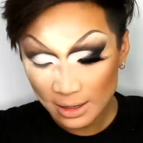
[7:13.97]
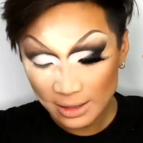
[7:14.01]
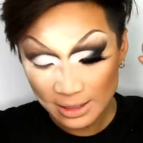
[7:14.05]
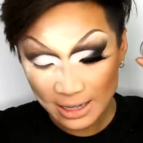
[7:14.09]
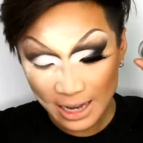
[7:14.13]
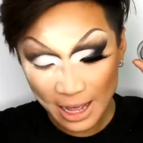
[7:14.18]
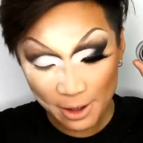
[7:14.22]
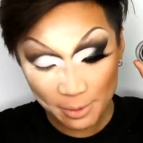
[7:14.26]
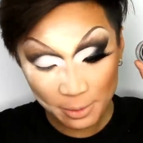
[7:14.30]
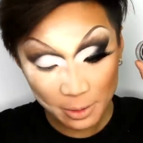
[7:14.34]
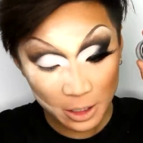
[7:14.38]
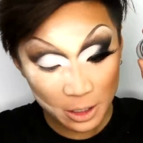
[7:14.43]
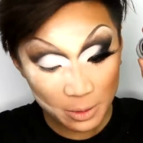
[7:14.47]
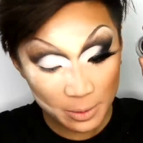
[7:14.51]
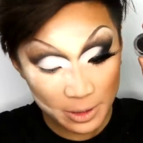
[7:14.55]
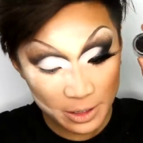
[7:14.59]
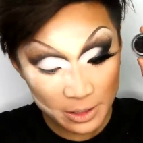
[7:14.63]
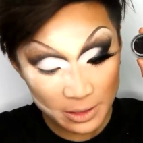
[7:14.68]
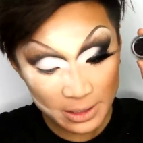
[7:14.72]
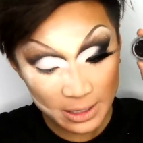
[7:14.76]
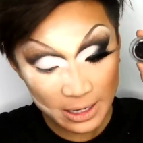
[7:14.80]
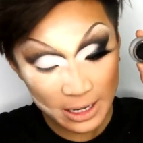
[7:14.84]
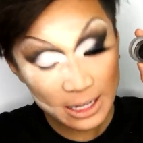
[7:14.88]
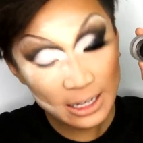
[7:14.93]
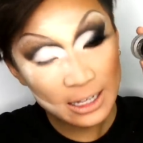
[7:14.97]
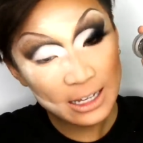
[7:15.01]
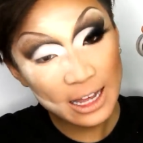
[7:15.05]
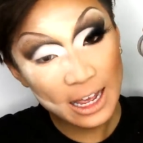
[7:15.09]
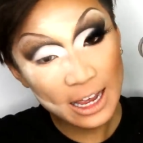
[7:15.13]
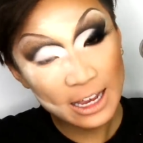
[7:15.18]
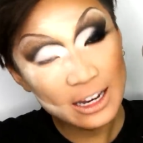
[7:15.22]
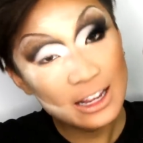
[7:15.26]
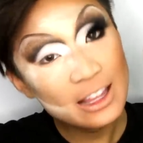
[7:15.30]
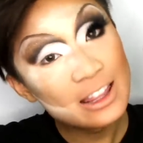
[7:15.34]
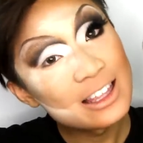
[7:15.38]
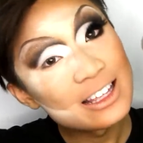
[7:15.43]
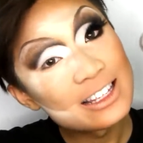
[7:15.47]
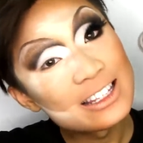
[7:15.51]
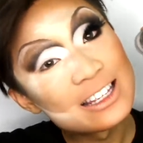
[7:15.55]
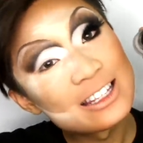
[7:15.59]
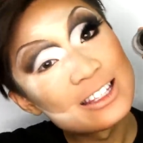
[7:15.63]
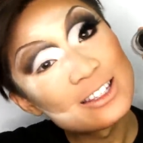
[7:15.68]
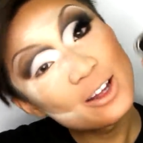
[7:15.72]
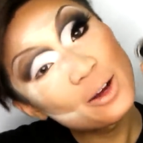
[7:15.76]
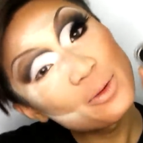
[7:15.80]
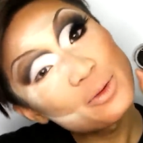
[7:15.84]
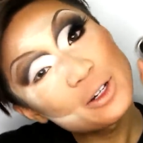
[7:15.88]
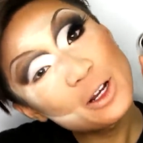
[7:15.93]
Now I'm going to be using a liner. This
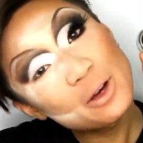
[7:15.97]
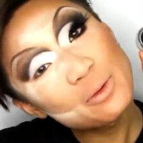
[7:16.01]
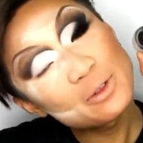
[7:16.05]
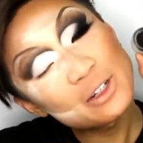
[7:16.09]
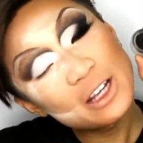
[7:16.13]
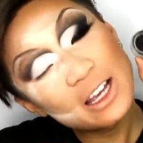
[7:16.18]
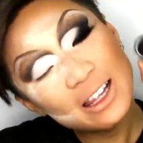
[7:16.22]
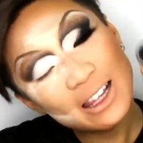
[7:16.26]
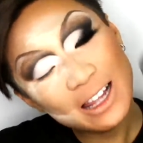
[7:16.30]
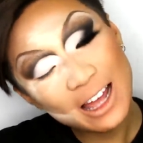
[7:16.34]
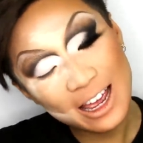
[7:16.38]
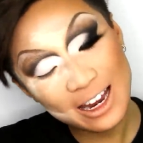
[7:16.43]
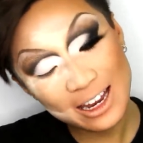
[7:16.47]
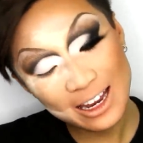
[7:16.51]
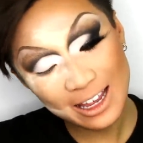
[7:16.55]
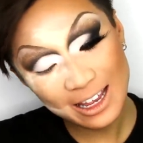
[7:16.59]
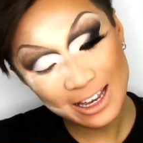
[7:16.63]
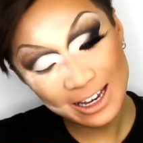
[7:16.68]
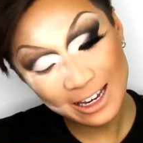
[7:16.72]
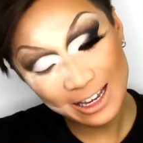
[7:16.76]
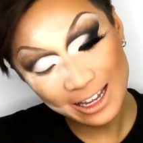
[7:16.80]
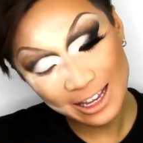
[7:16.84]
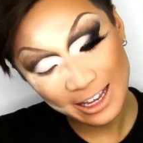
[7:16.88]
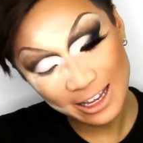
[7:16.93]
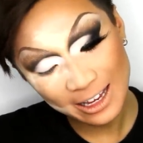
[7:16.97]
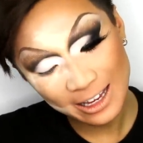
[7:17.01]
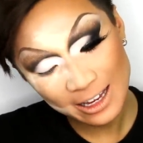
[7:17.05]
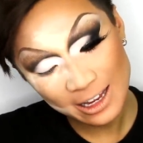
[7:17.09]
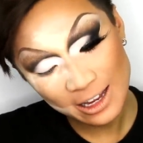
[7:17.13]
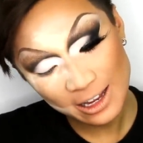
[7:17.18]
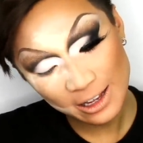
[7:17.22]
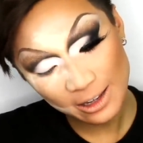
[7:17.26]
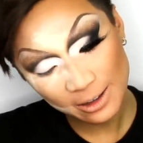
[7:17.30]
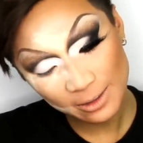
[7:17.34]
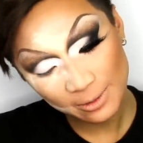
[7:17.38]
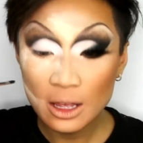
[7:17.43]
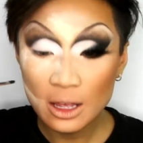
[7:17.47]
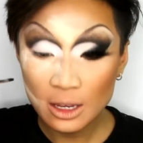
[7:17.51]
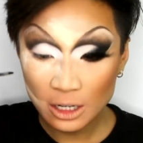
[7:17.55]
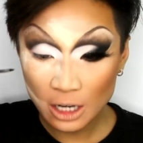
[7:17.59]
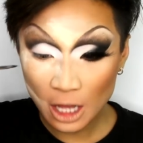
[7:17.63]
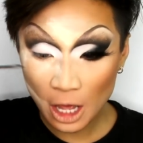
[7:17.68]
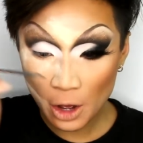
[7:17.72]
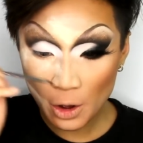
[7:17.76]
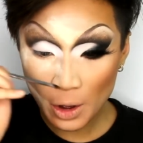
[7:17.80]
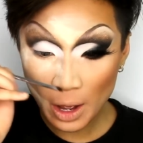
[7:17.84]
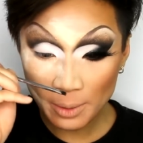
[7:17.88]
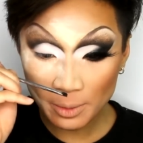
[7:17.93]
is Topshop Gel Liner in ink.
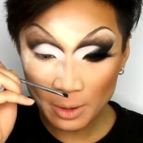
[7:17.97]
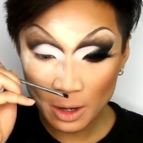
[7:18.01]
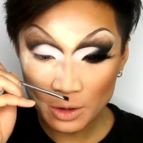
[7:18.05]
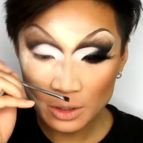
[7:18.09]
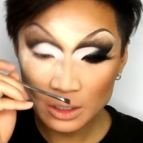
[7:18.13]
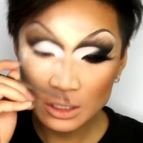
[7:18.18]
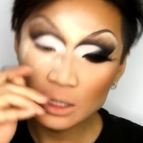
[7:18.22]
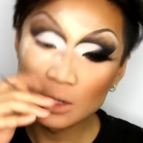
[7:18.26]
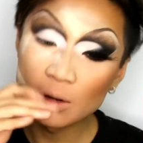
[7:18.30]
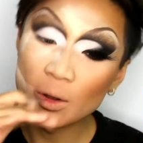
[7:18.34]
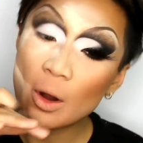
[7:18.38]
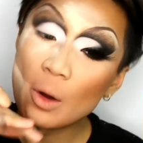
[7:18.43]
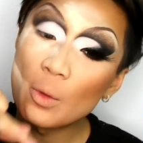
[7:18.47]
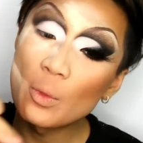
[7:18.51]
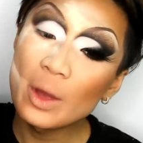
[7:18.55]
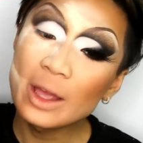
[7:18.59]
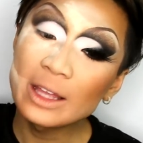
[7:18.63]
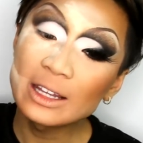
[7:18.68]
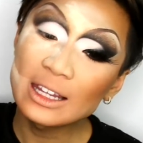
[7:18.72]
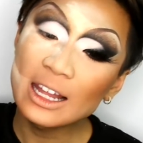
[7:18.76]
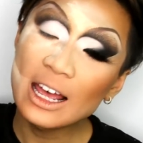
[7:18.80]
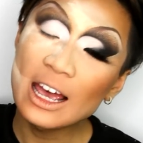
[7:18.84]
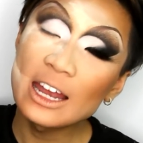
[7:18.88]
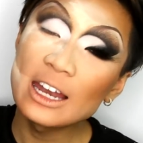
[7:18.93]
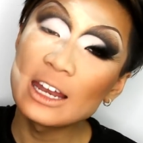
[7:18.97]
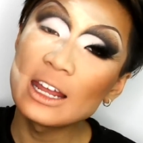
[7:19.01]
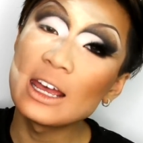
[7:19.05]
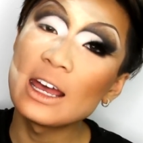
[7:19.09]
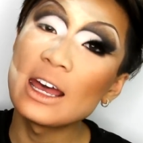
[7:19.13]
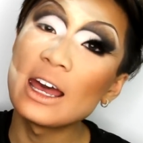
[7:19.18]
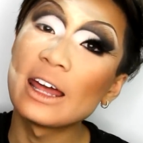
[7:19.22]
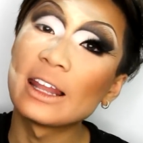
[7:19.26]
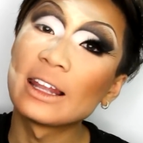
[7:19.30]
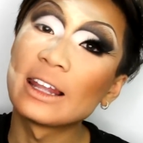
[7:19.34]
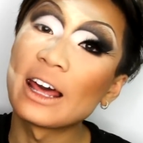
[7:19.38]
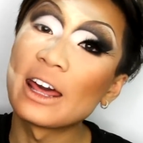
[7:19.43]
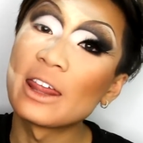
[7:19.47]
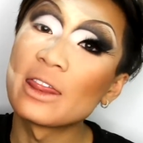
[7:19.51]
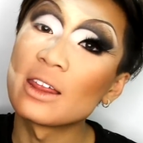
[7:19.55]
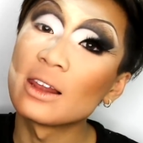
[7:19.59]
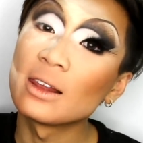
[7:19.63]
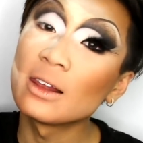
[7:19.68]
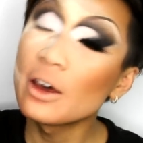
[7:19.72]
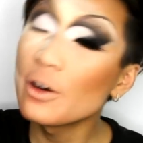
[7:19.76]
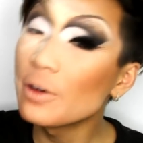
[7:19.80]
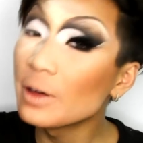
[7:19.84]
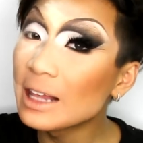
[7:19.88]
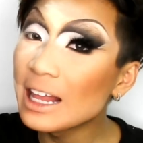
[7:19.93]
Now I'm going to do a winged liner, line the
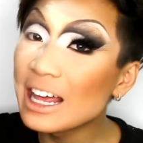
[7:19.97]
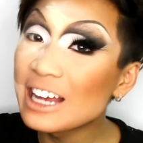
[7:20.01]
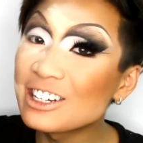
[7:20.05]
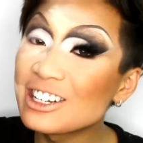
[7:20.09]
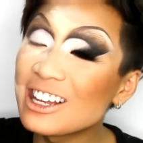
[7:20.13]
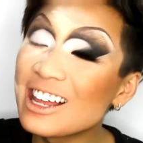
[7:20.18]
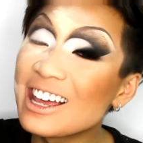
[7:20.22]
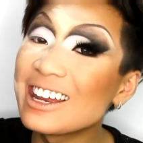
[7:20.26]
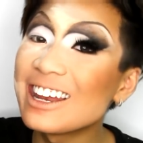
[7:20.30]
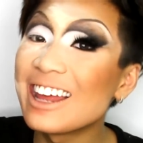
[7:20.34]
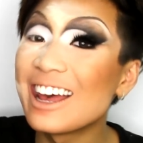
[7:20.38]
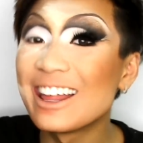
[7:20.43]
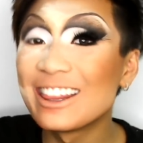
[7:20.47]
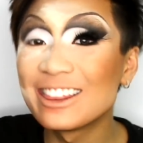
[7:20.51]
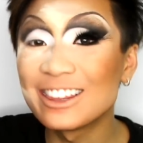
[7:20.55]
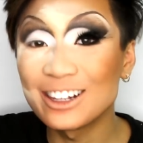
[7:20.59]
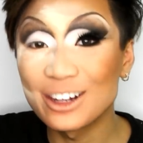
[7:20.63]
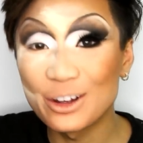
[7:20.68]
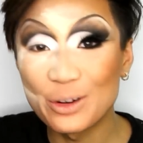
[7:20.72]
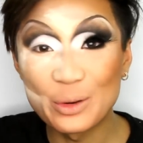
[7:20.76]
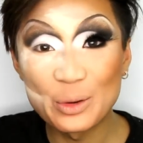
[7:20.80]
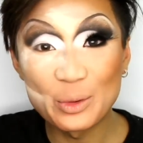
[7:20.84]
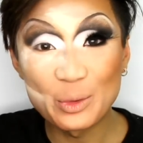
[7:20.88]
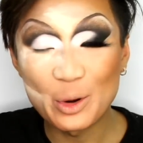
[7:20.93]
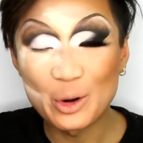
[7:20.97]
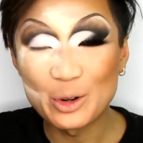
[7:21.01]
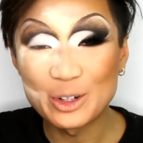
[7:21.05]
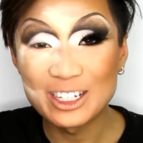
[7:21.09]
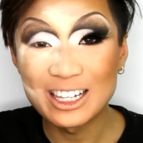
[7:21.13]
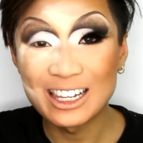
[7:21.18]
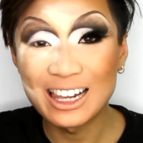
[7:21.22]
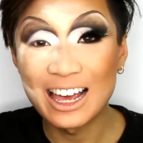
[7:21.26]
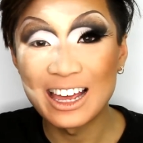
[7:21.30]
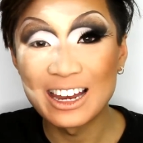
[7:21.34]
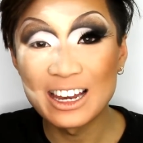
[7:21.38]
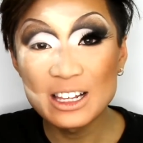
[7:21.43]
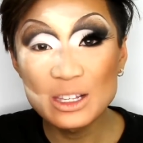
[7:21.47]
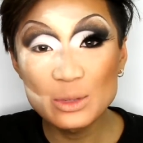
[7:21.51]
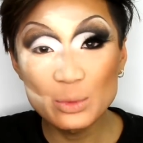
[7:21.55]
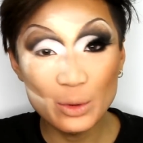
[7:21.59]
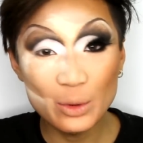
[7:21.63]
lower lash line and the lower waterline as